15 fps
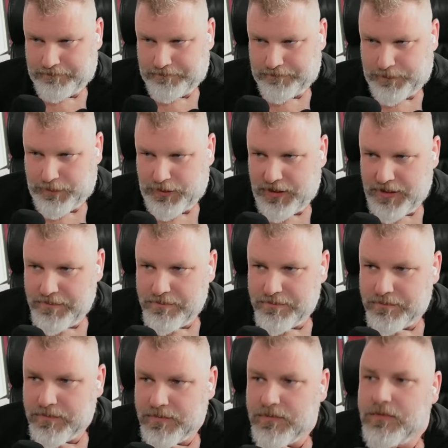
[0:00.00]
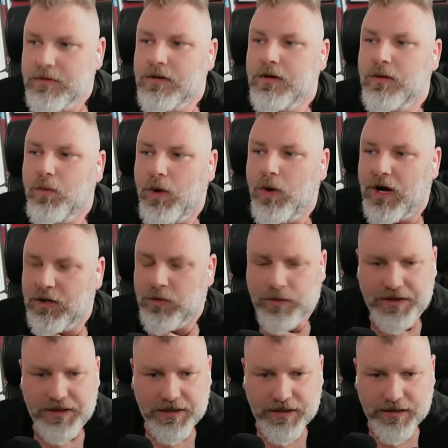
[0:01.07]
But I'm
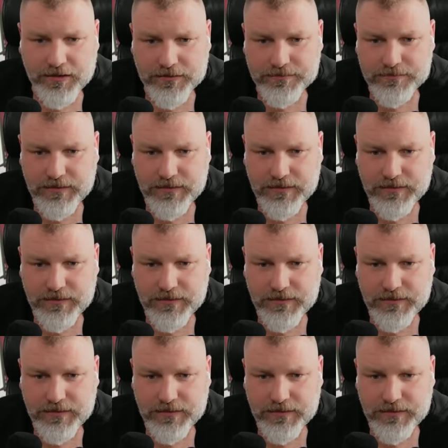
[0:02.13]
wallowing here,